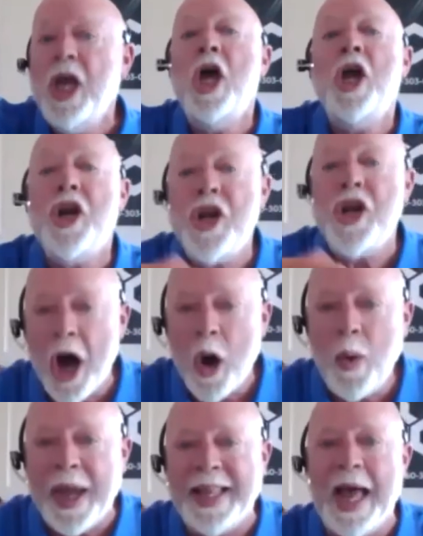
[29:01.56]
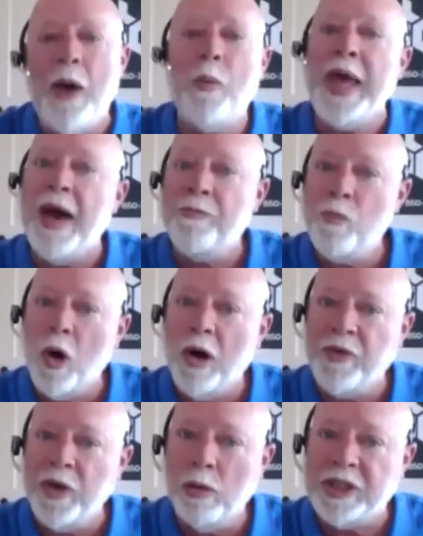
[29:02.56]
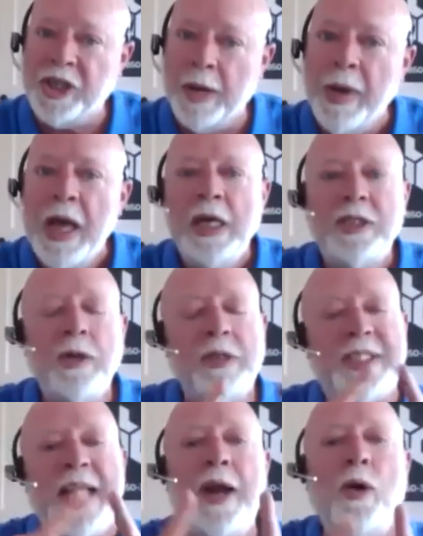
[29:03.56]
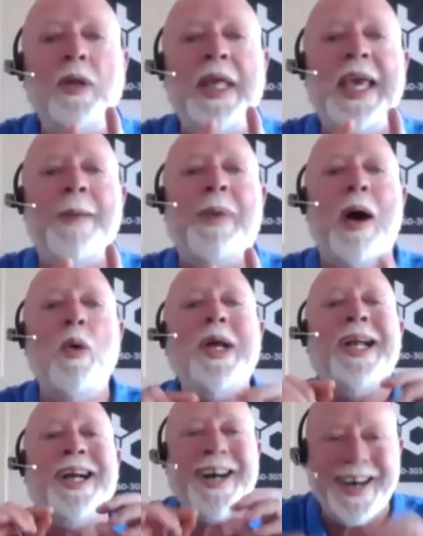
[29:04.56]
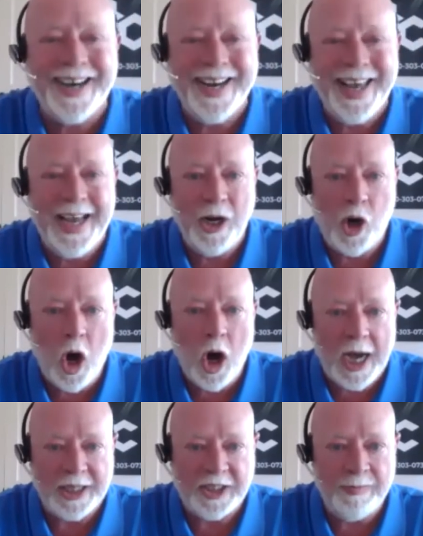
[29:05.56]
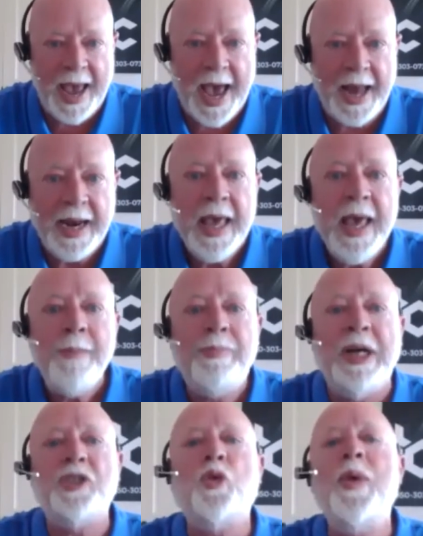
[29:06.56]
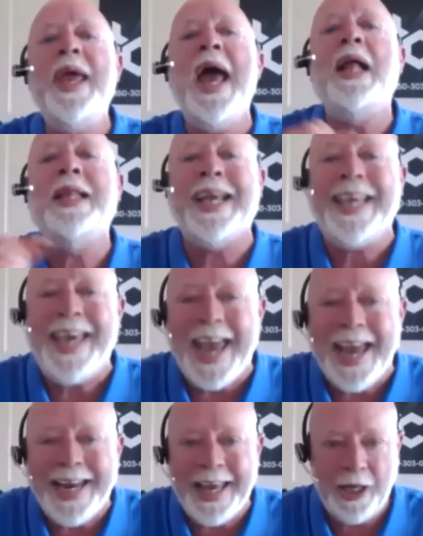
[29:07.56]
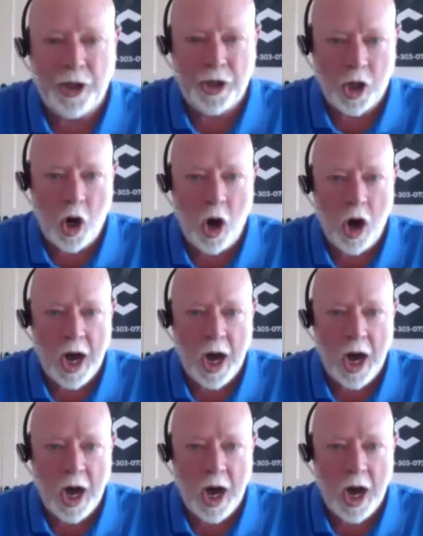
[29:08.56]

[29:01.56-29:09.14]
knowing that we have more viewership. So it's not only about cutting costs, Matt, but it's reallocating the costs.